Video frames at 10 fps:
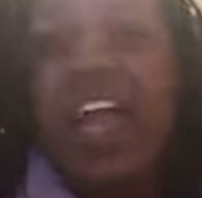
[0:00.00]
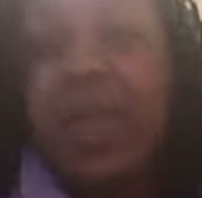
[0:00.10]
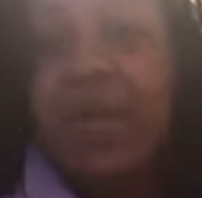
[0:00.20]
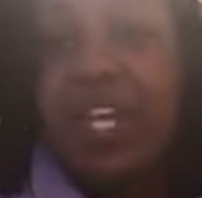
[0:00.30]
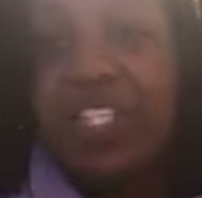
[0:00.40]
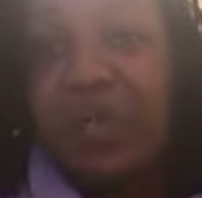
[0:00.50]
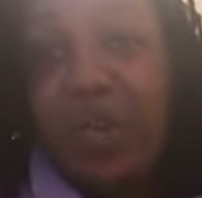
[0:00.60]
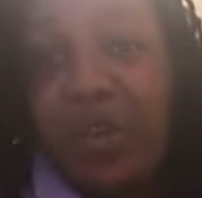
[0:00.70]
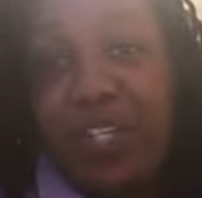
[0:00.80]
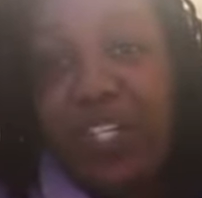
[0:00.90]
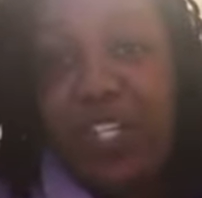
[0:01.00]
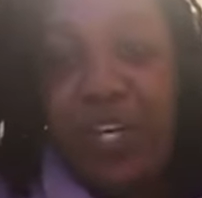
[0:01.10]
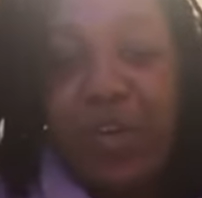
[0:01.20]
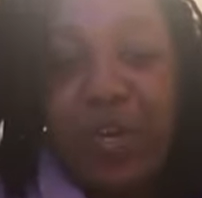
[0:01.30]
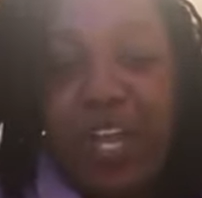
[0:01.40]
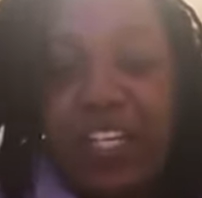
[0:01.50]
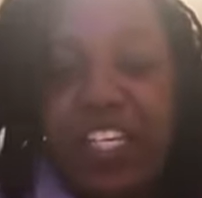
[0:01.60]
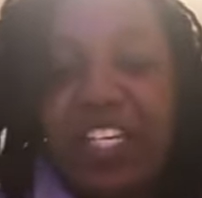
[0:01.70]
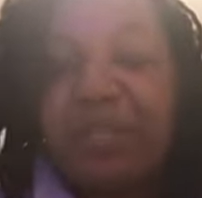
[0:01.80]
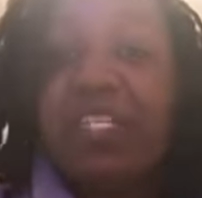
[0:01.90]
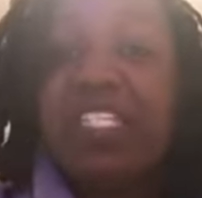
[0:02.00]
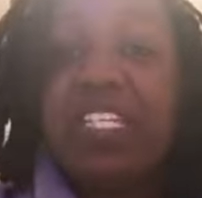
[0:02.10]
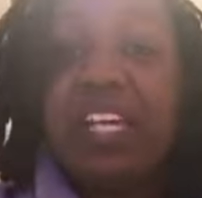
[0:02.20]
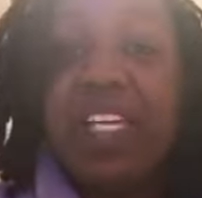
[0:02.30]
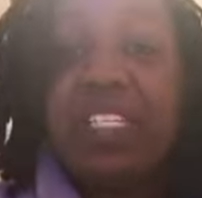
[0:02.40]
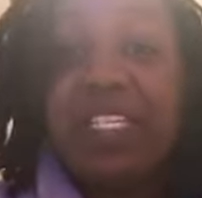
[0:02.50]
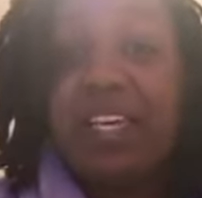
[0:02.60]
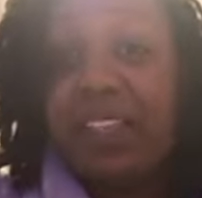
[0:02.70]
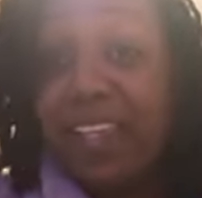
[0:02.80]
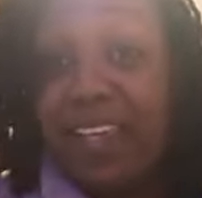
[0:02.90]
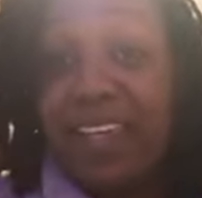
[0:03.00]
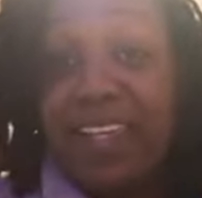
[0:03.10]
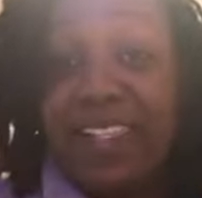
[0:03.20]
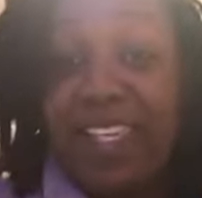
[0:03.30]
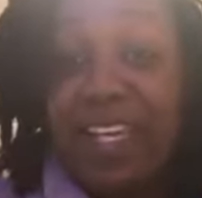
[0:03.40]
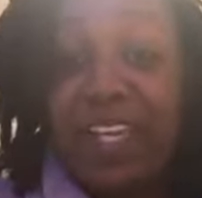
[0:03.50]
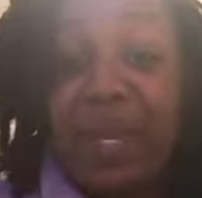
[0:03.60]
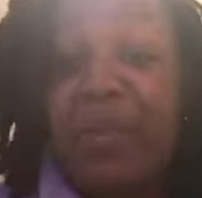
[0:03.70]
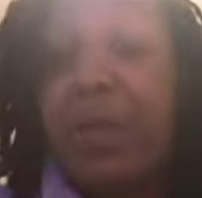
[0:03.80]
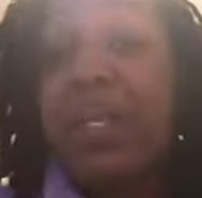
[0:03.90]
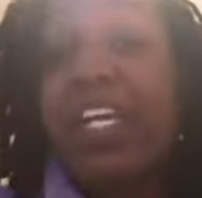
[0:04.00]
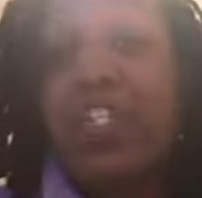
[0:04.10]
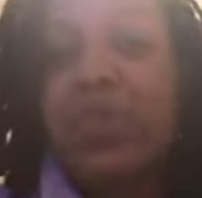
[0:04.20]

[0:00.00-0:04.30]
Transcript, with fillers: Hey YT World, this your girl La Kiki, Miss D.Dot C.Dot that is, and I'm coming